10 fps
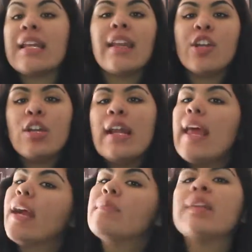Literally,
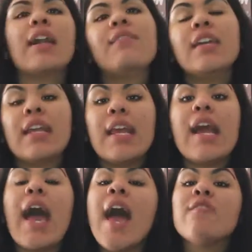like, I'm not even
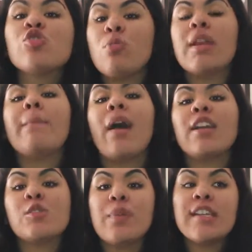kidding, I have so many
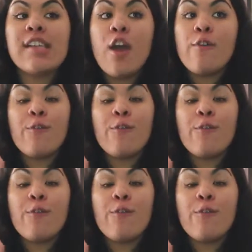body sprays